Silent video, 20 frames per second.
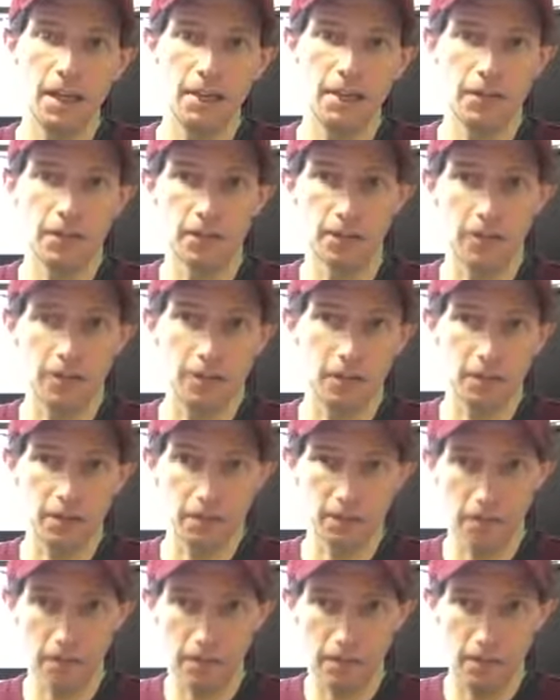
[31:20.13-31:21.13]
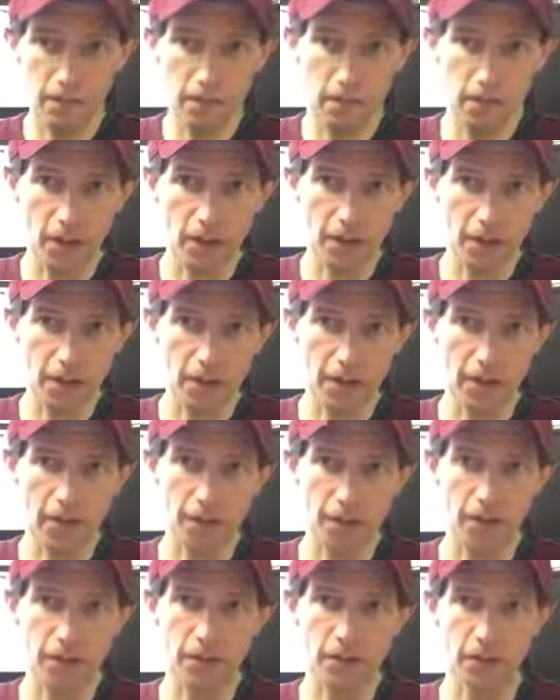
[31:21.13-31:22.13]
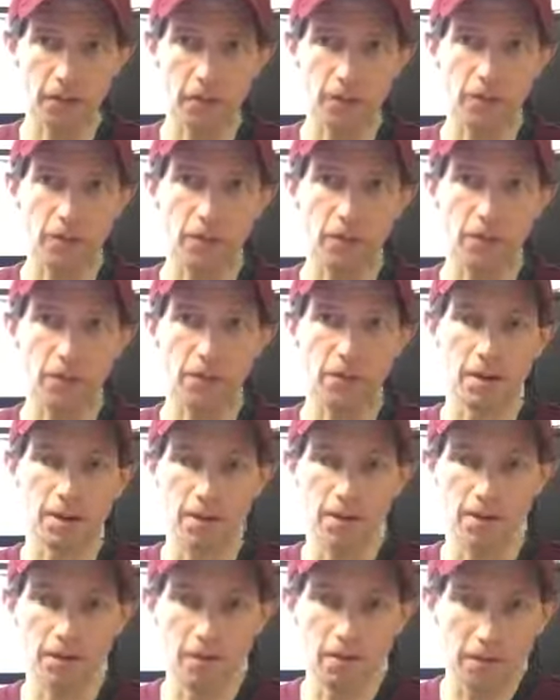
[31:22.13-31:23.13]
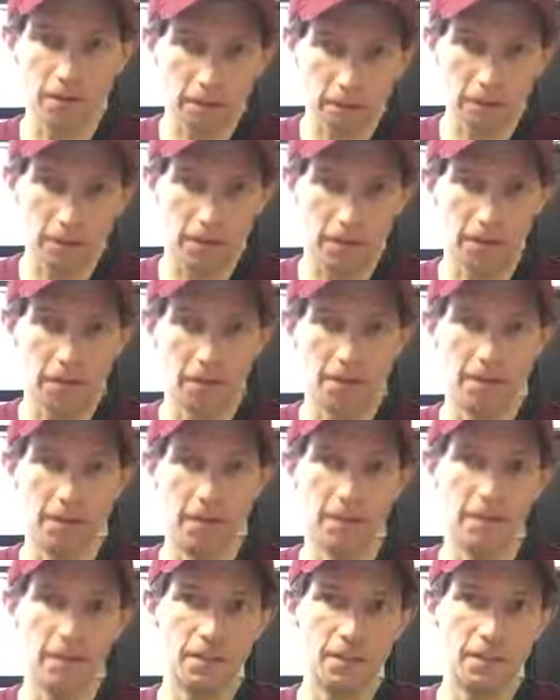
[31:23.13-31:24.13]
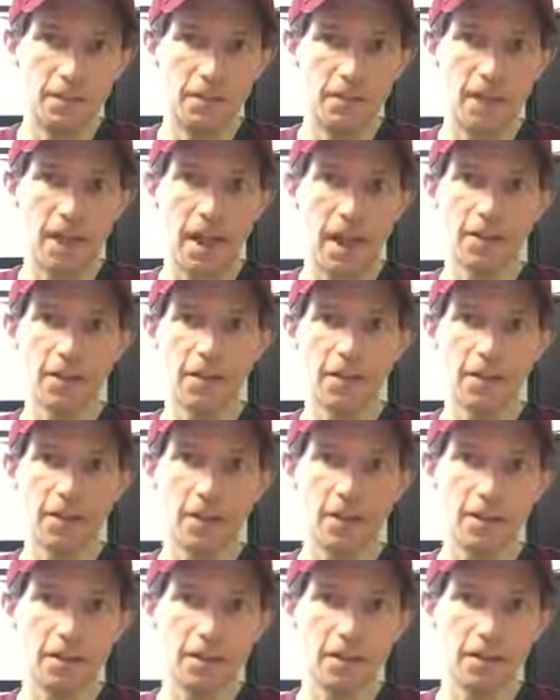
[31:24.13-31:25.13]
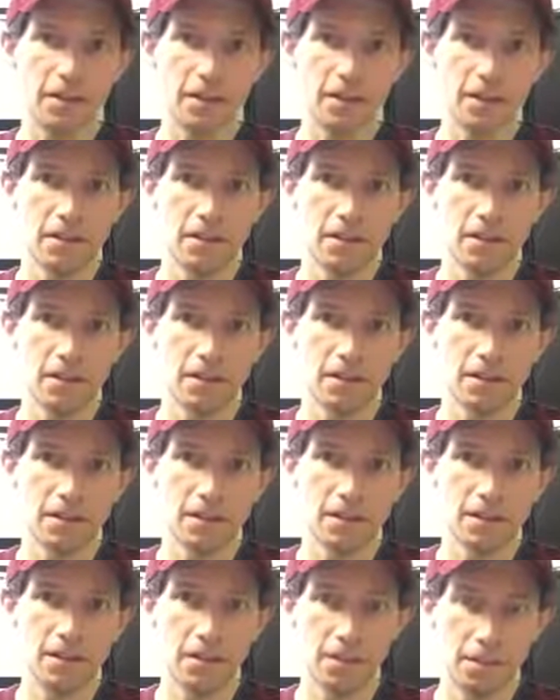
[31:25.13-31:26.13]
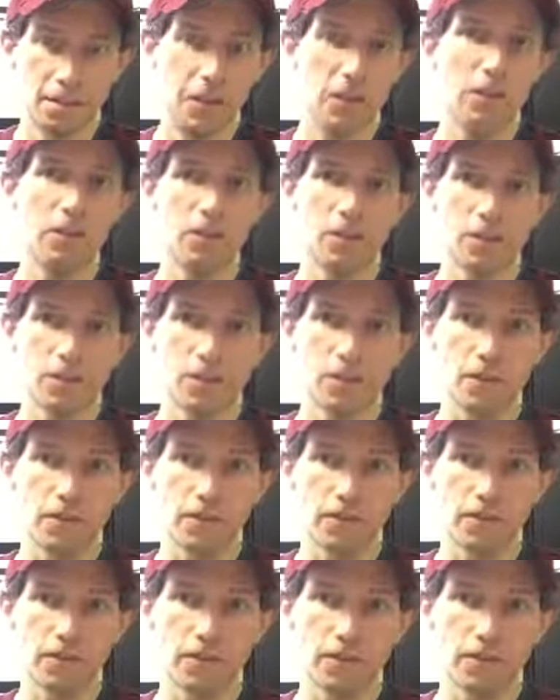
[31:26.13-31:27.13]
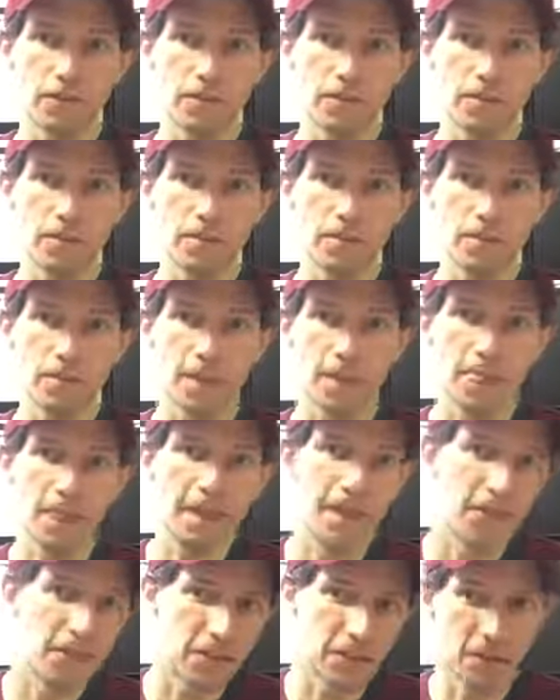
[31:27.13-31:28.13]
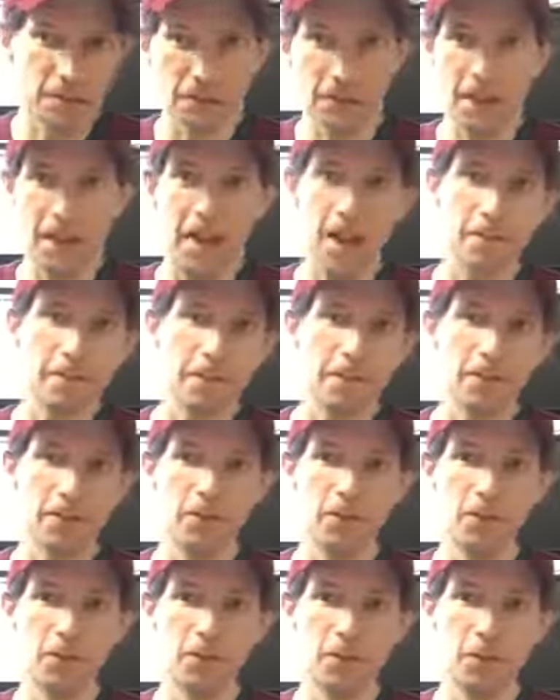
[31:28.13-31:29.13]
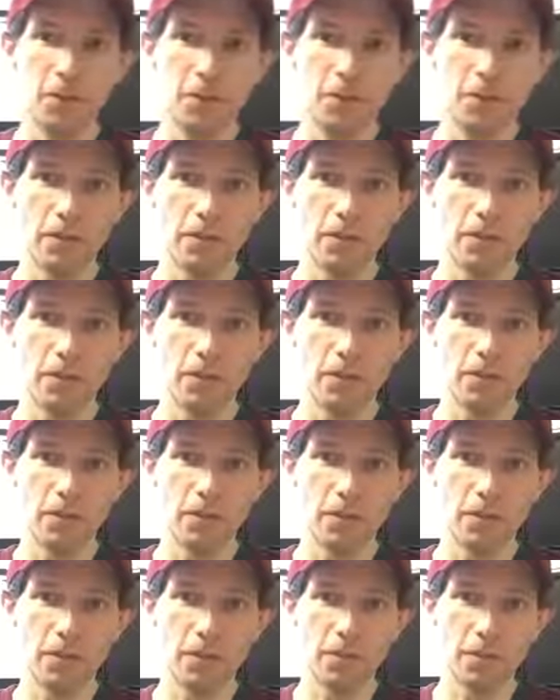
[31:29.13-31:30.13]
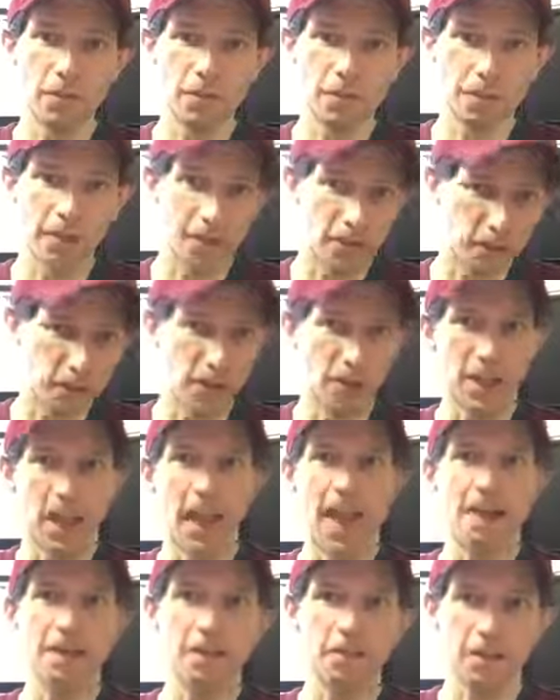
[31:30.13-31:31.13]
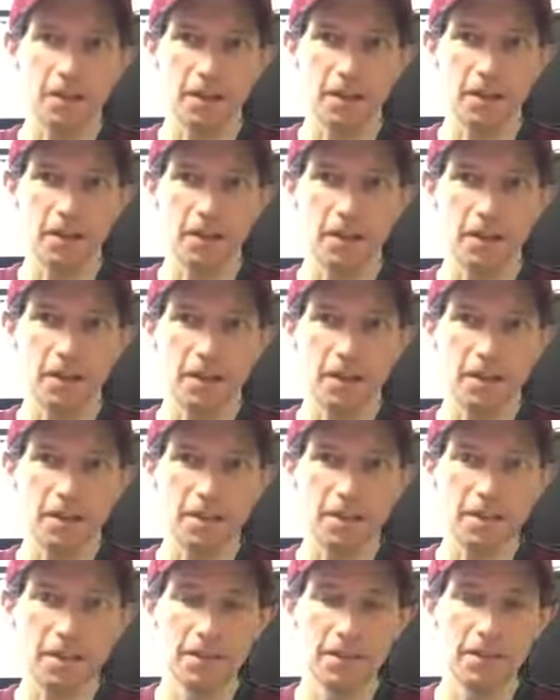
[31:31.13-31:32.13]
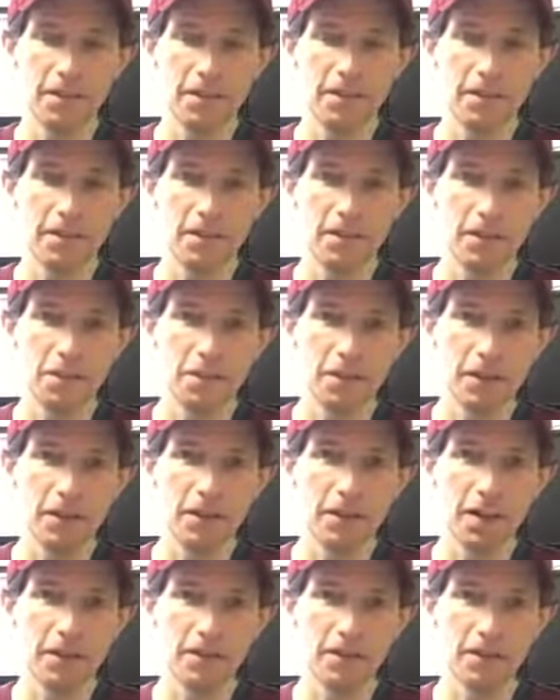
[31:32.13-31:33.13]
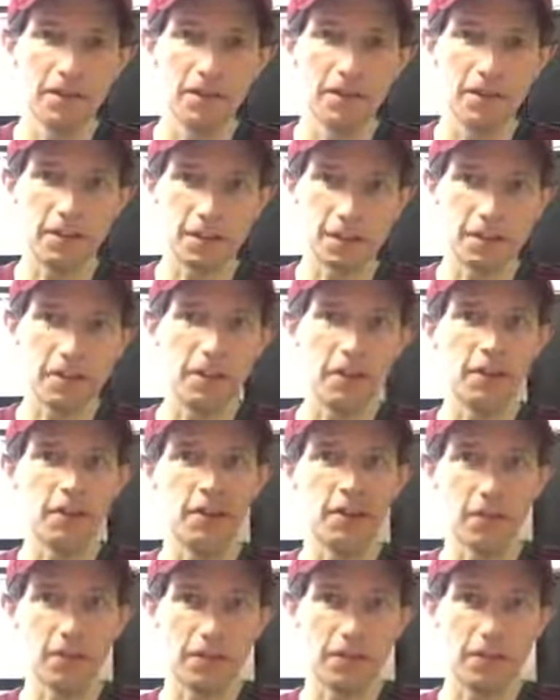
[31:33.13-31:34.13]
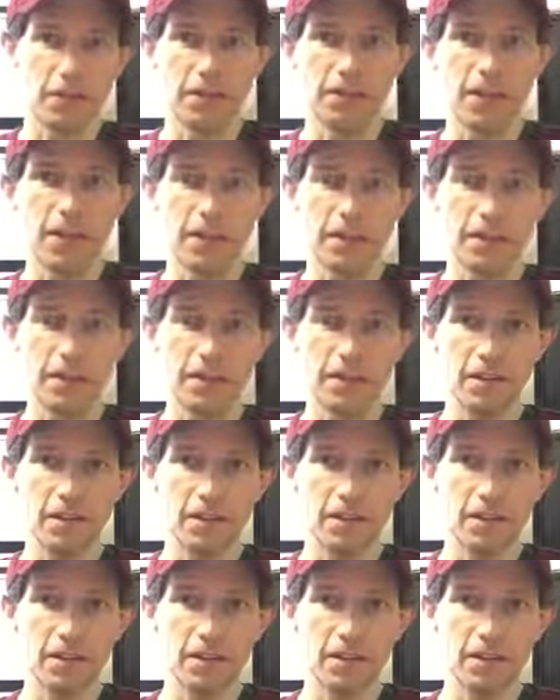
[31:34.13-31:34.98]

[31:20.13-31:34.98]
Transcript: Some of the other viruses that are floating around disactivate the immune system. Something happens in the immune system where it gets reactivated, realizes that there's cells that are infected,